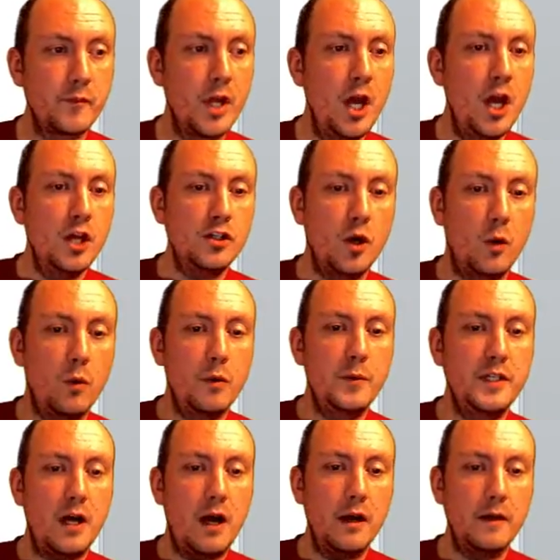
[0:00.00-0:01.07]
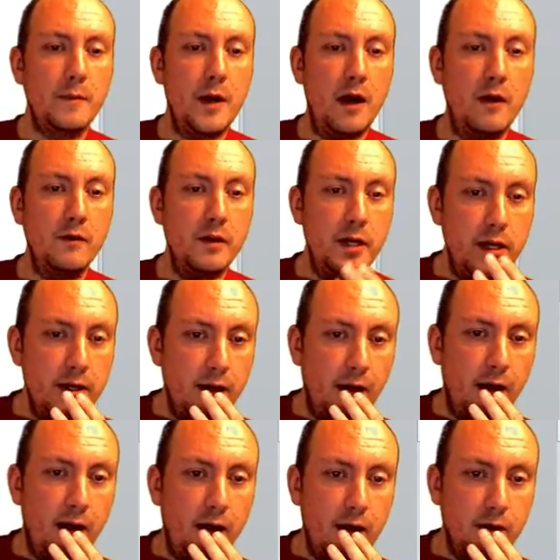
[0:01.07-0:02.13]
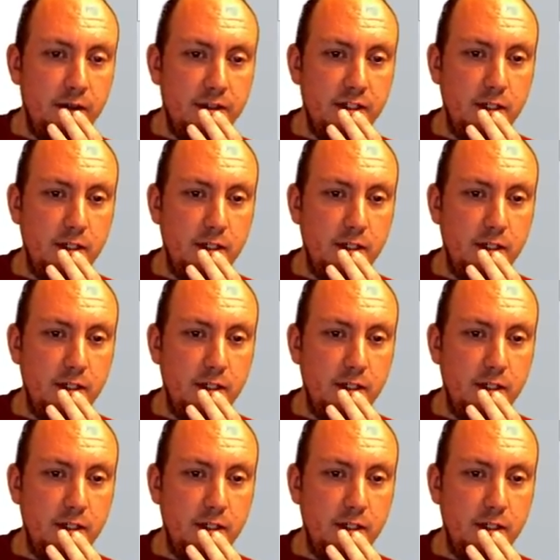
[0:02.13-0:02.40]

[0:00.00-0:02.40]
So when we talk about, let's see,